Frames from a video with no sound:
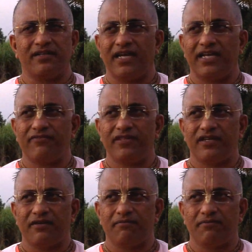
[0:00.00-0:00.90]
And if
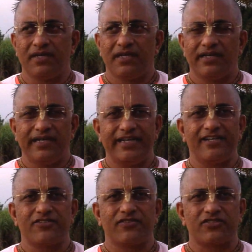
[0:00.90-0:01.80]
the leaders
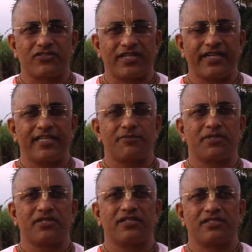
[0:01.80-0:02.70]
of the society,
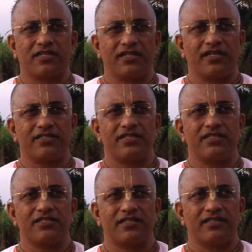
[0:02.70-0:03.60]
especially the
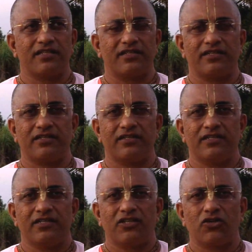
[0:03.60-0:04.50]
sannyasis and the
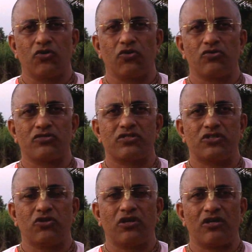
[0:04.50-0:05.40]
gurus,
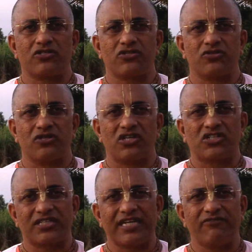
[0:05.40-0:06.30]
don't also
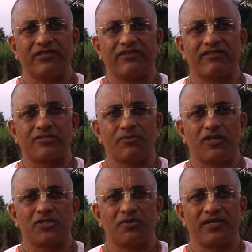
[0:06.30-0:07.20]
share with that
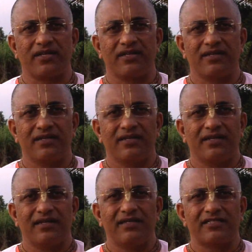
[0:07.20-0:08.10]
responsibility,
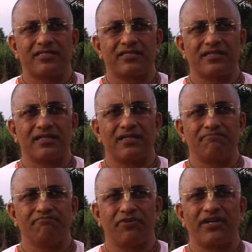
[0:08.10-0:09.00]
it's
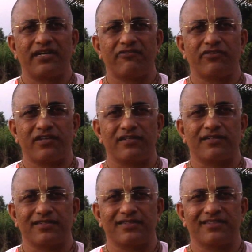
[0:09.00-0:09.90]
pretty difficult
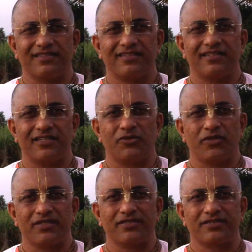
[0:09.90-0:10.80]

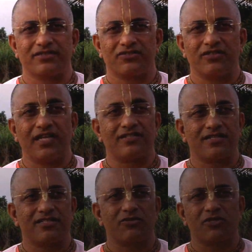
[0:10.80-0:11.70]
otherwise. So in that
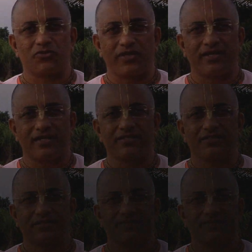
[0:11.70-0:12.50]
sense, it was very nice.